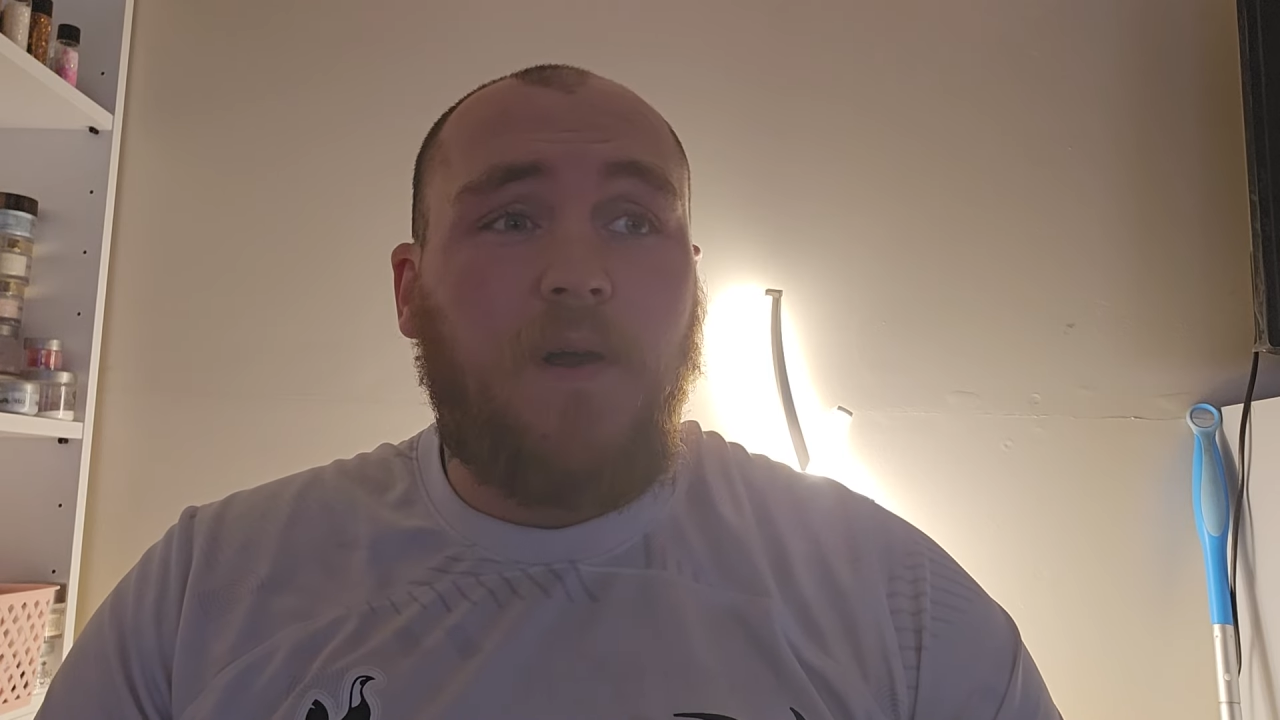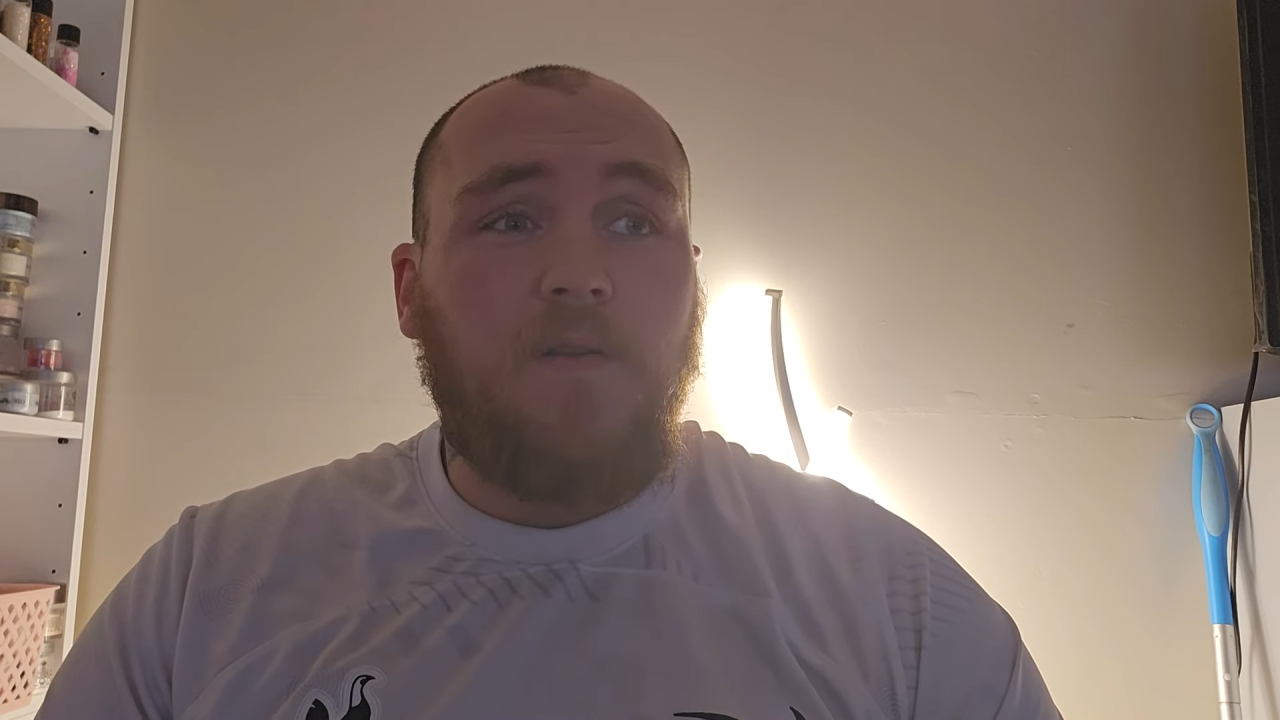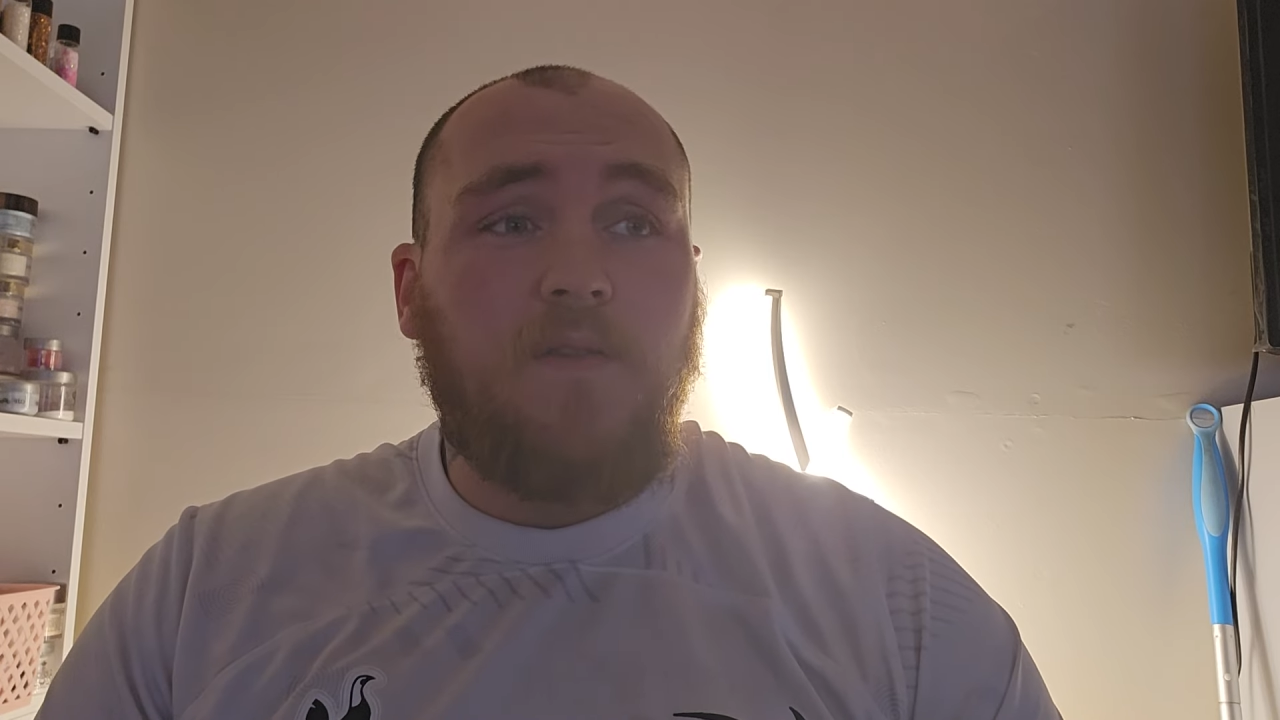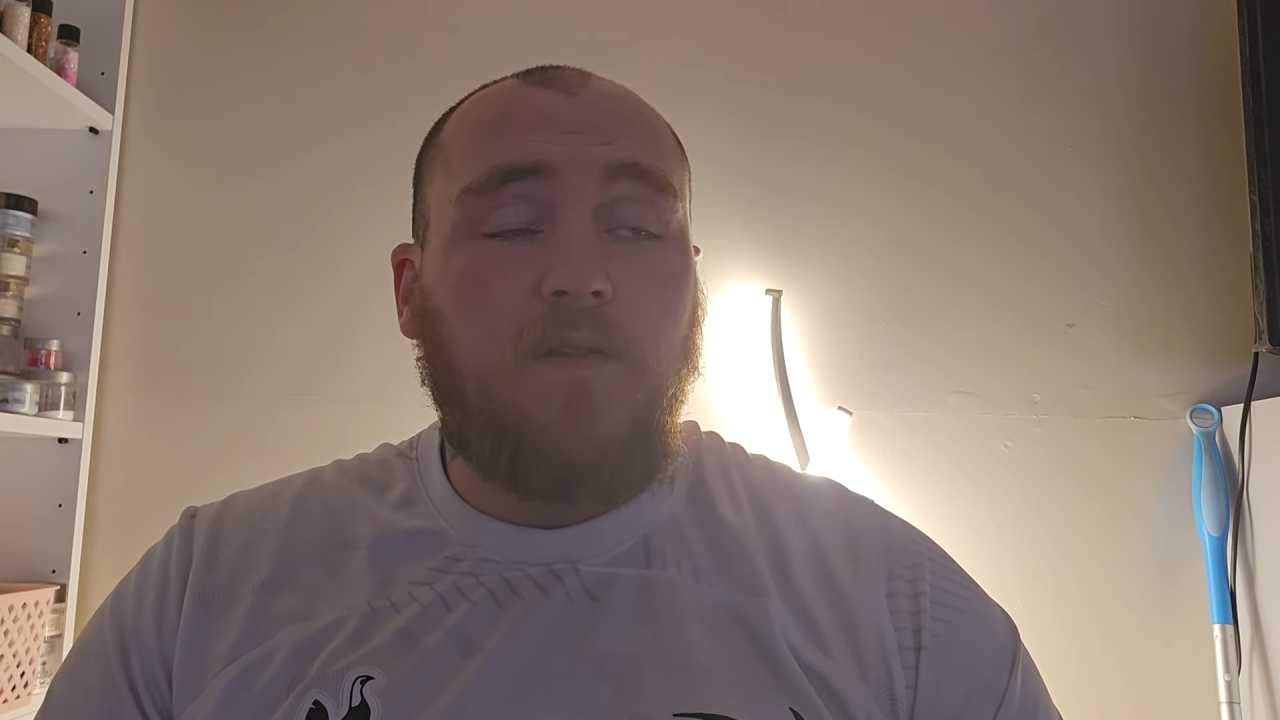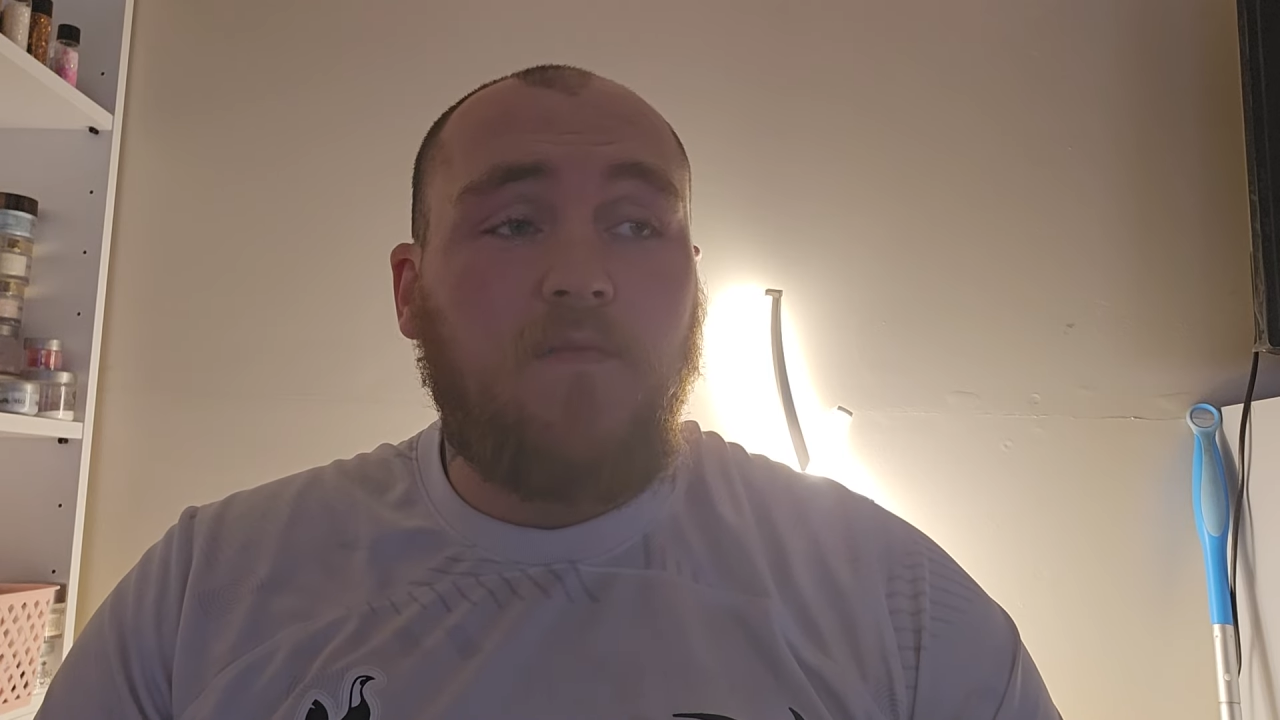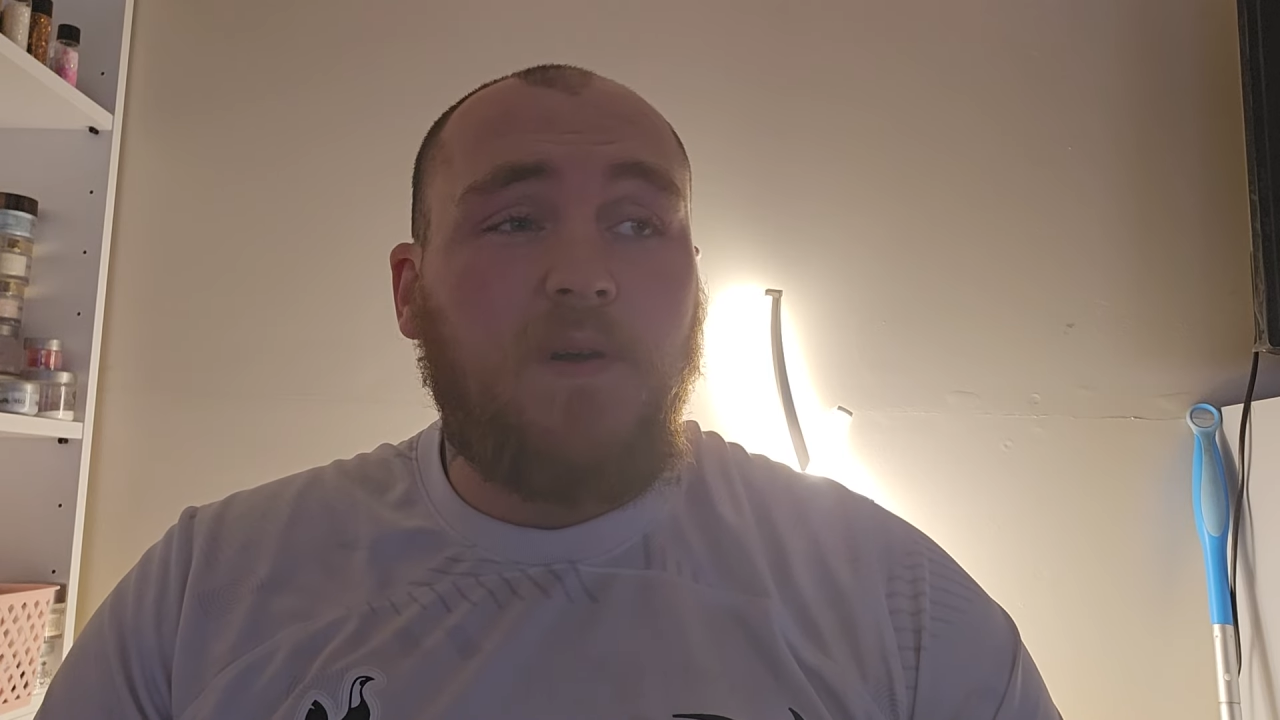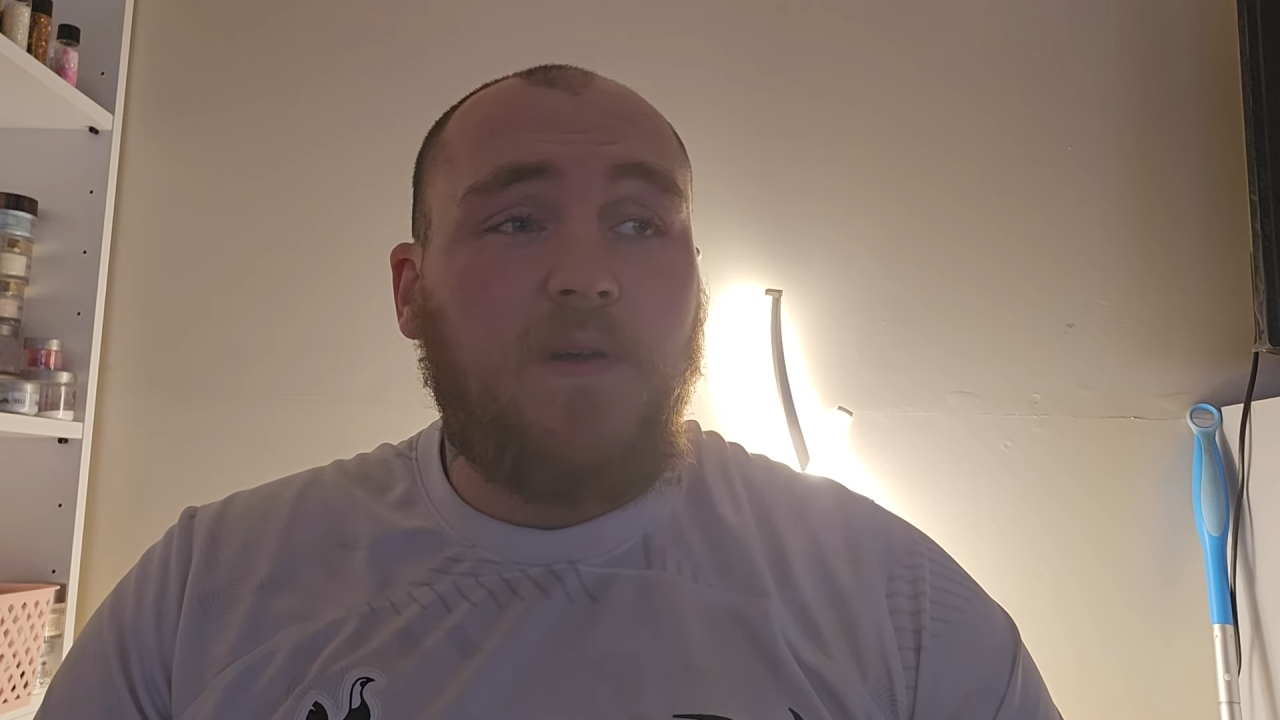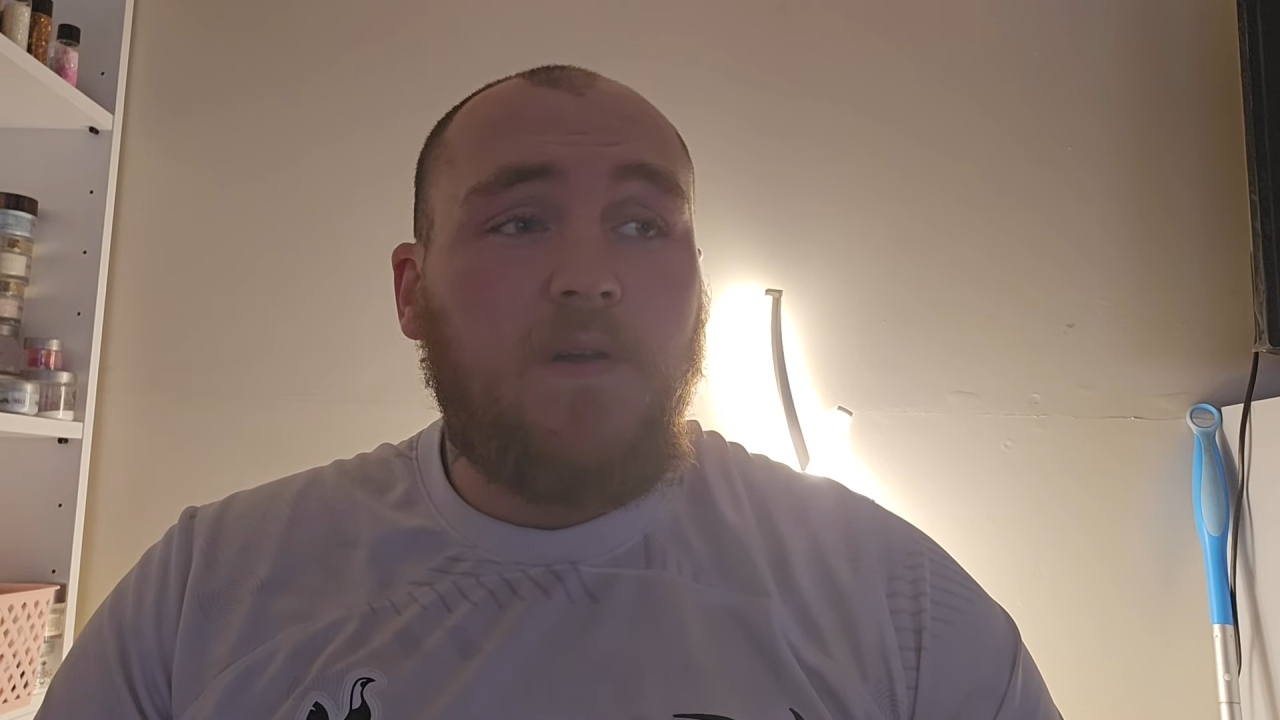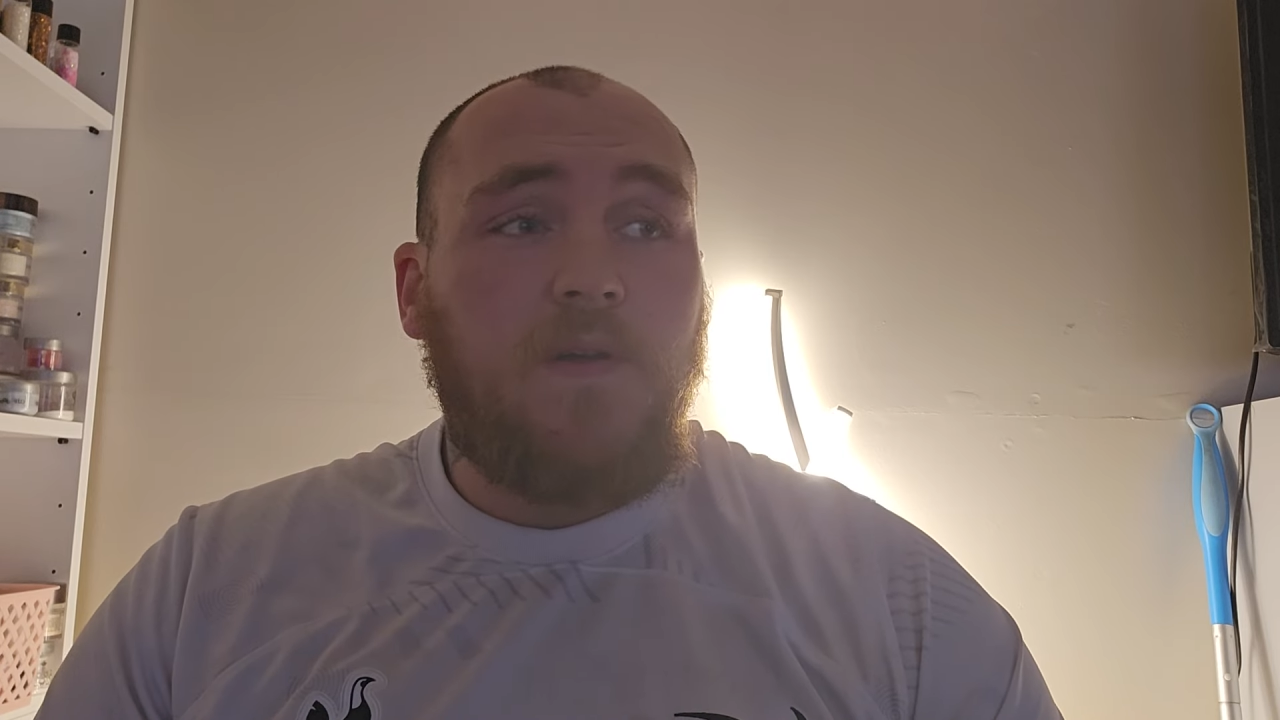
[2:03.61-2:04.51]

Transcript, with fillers: barnstormer.